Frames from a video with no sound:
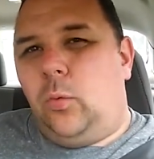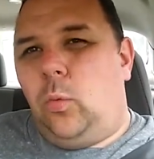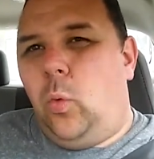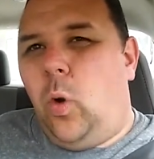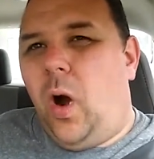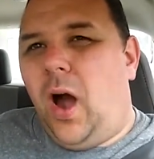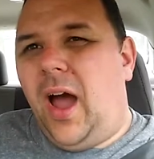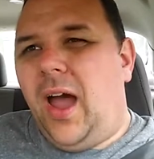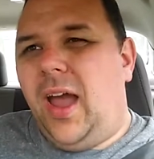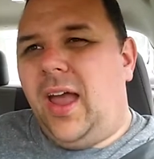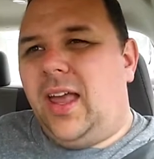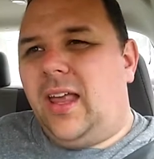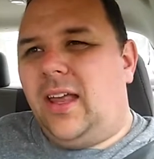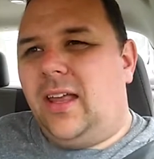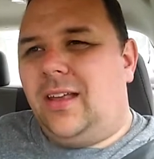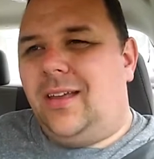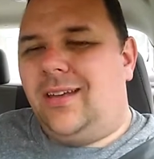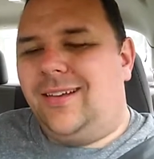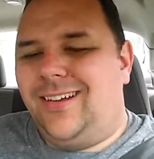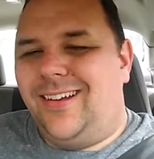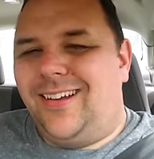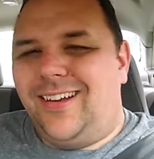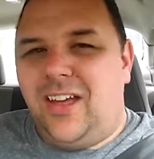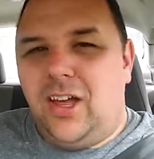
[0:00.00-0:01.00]

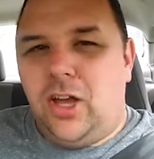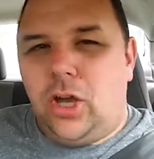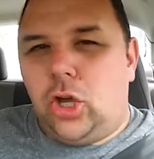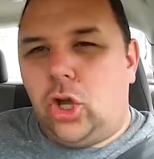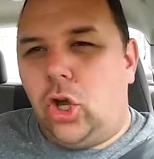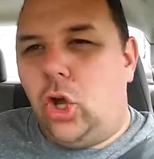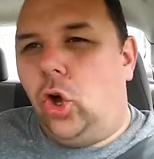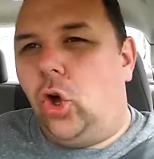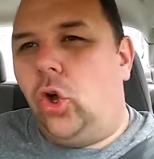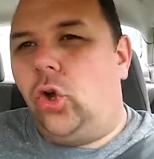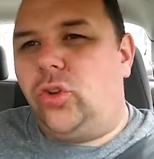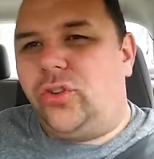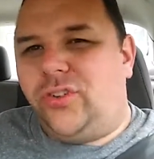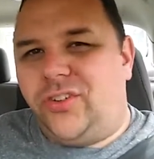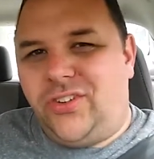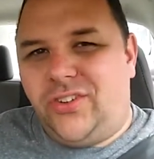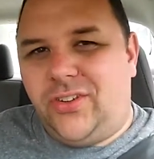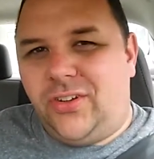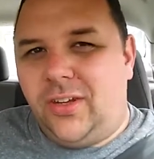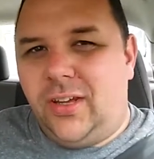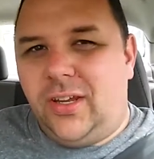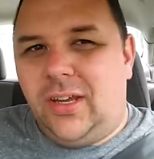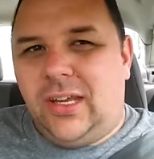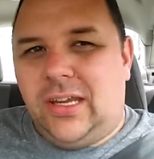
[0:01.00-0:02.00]
why
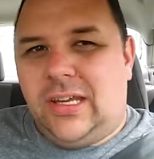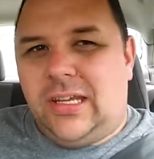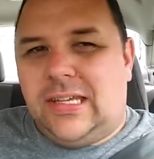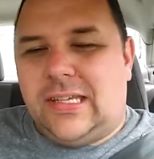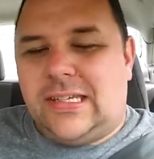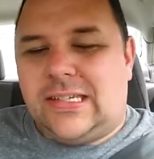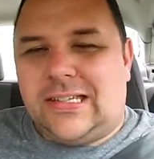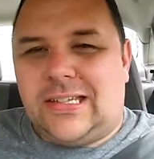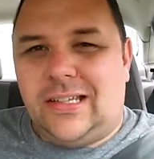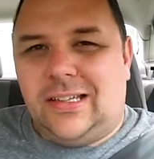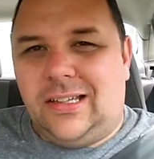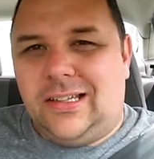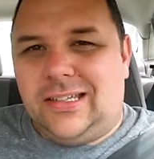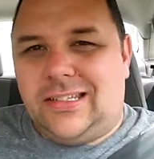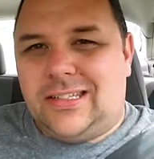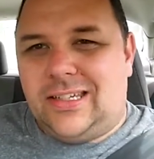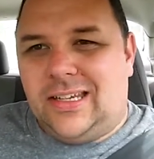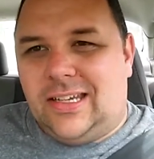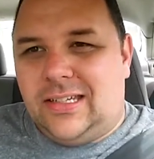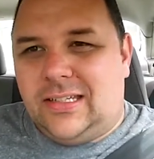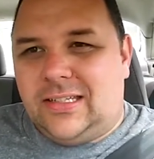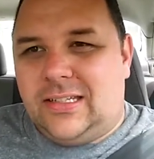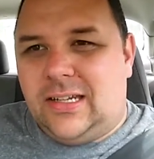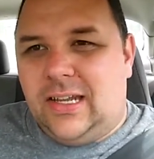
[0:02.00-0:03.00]
cults still
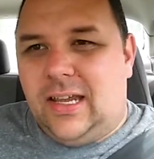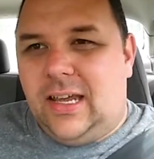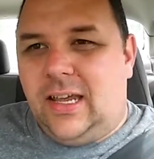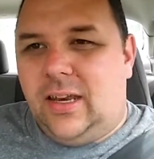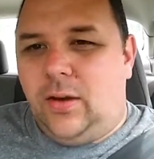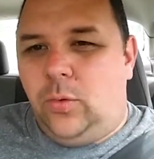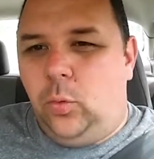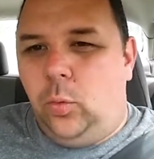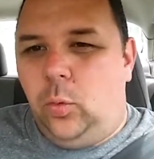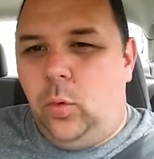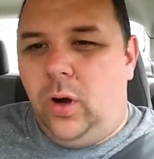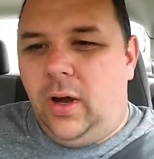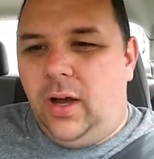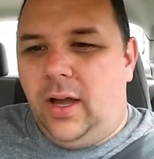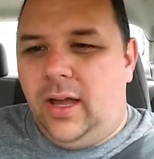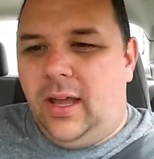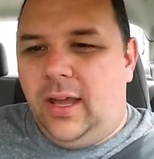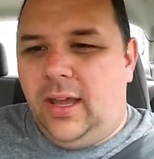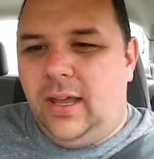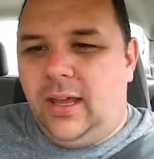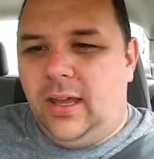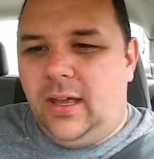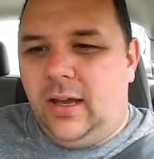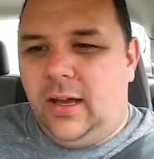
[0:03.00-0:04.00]
exist and
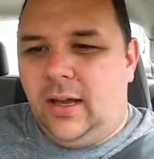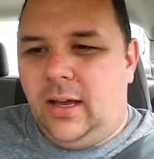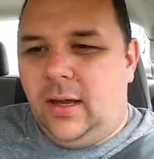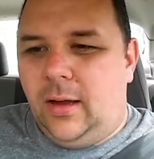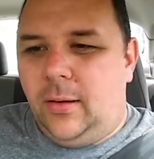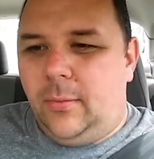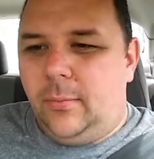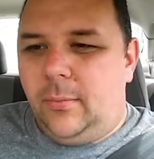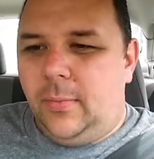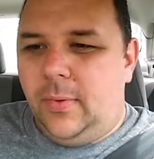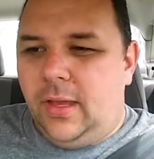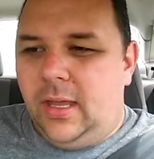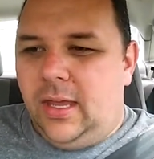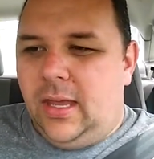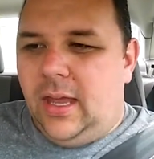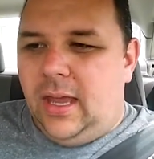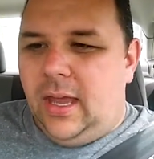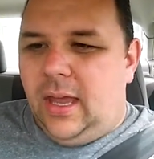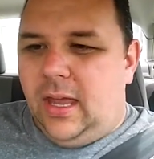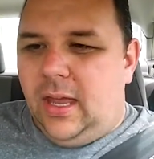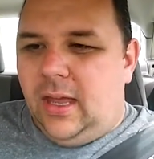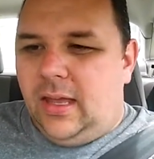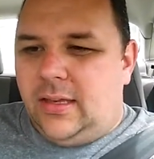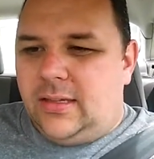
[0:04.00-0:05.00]
why
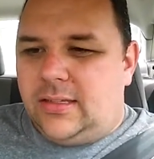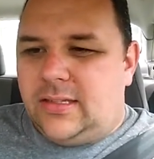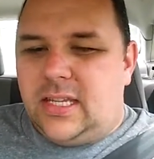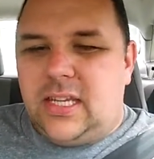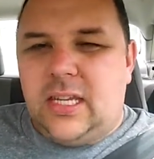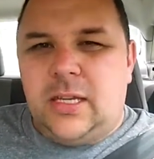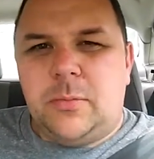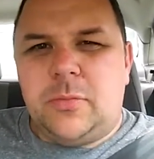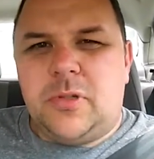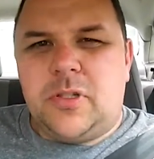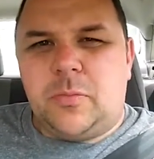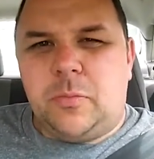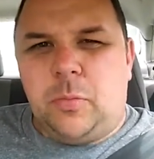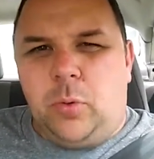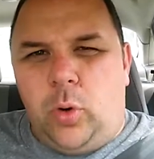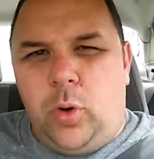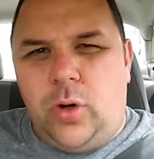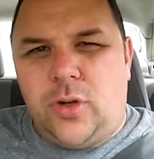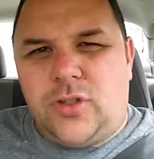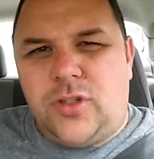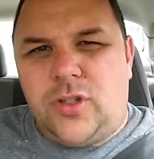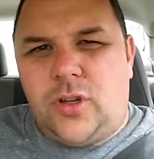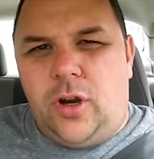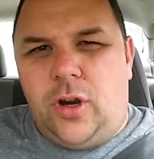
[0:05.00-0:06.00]
team
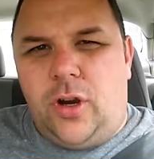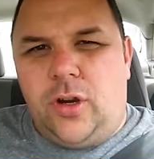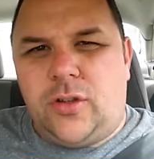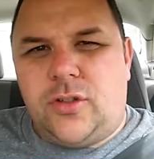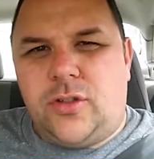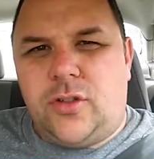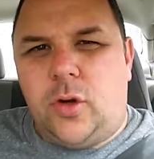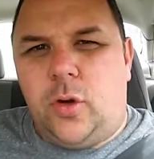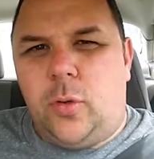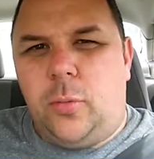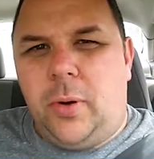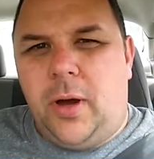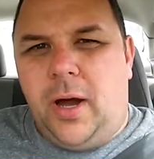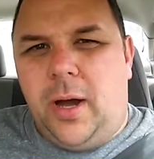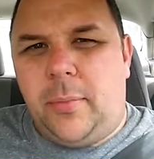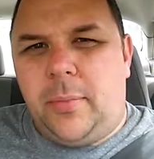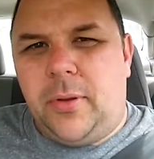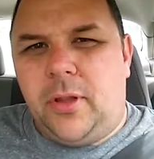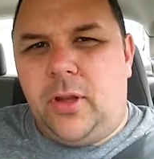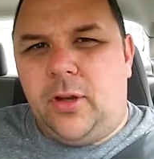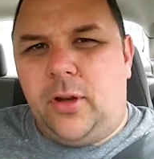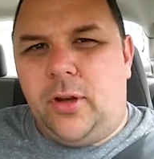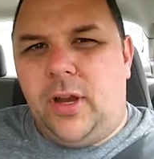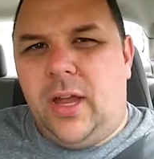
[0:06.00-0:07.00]
sports are so
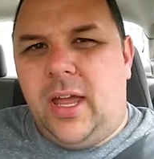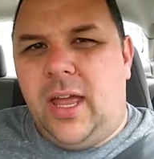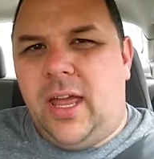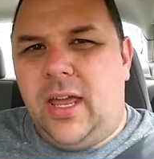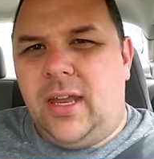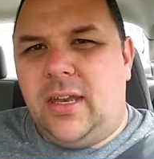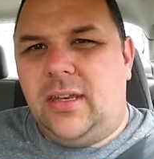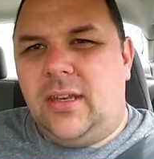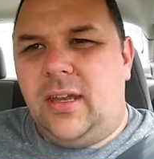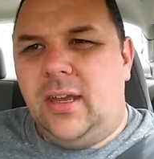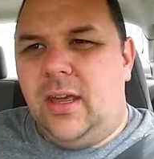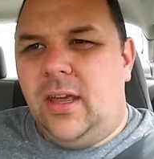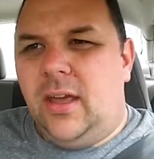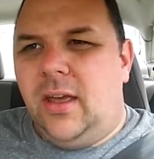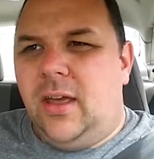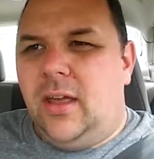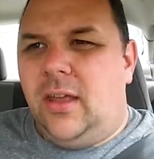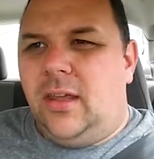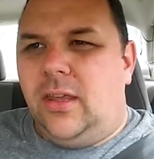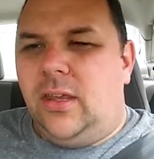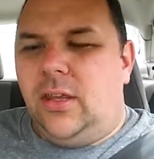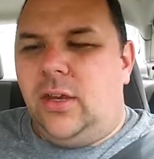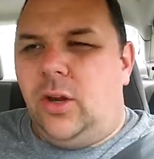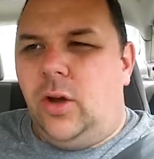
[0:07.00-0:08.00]
popular. And
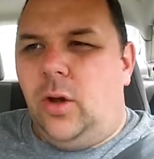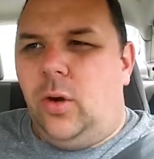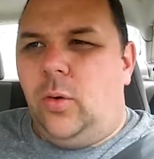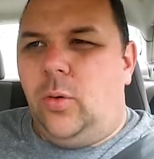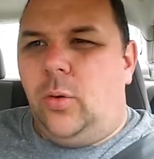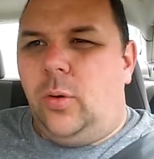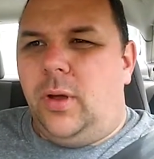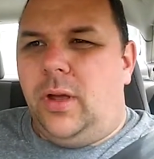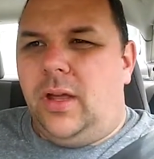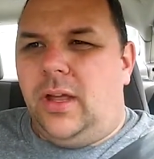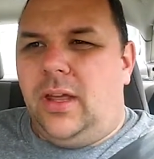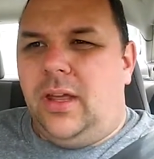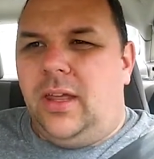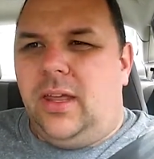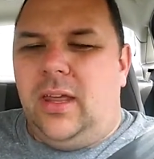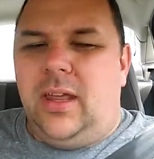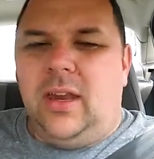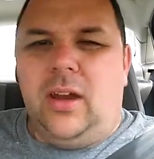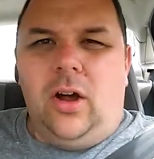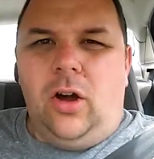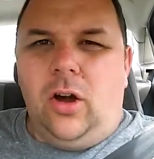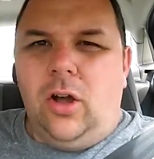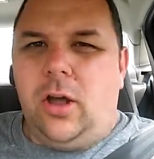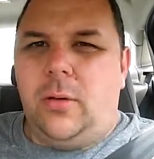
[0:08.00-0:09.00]

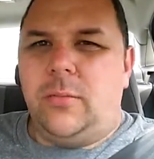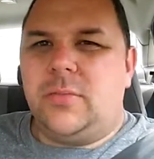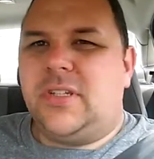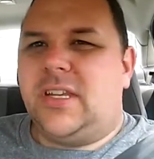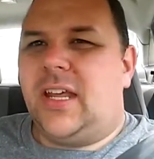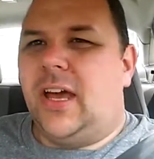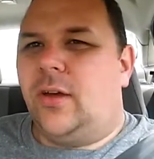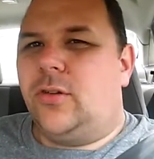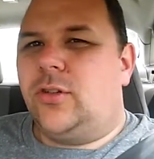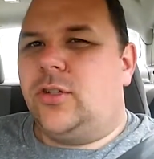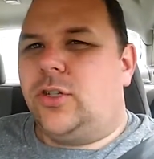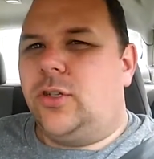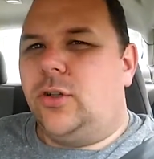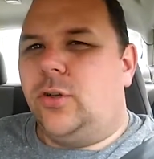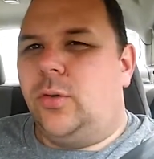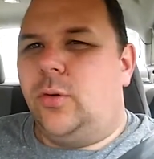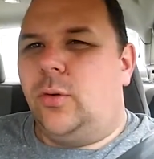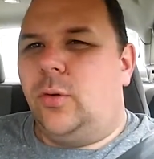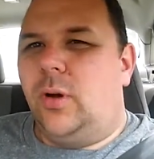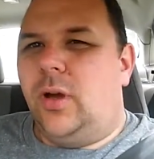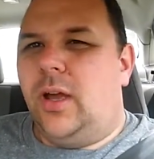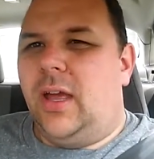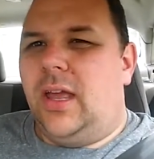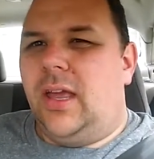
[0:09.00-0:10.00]
it all comes down
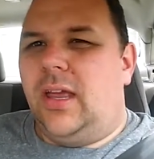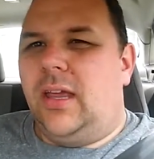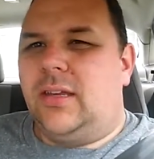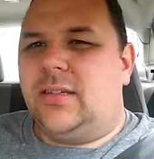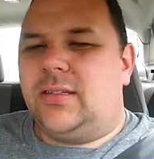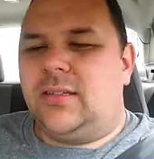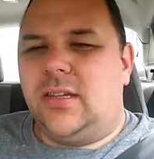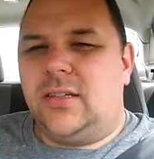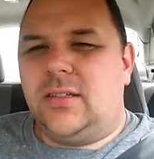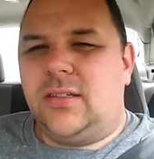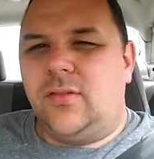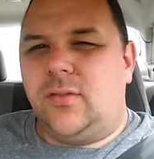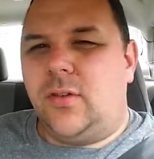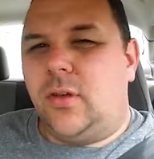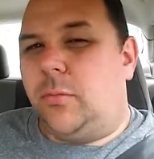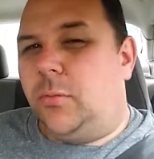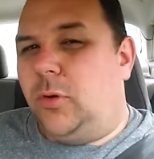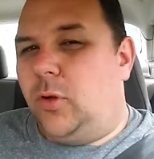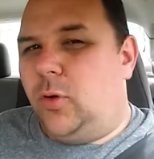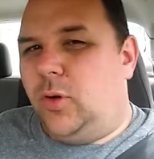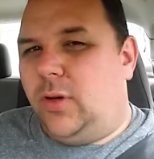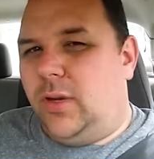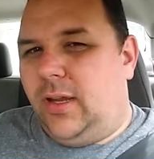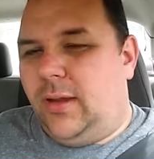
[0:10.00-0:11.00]
to a sense of
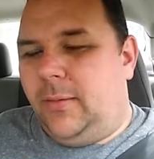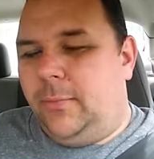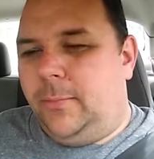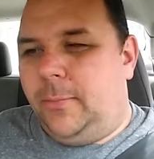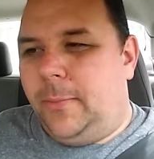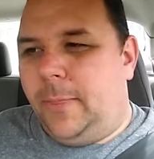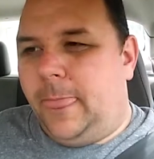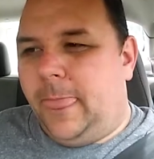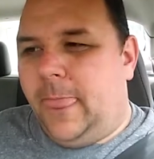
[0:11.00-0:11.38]
community.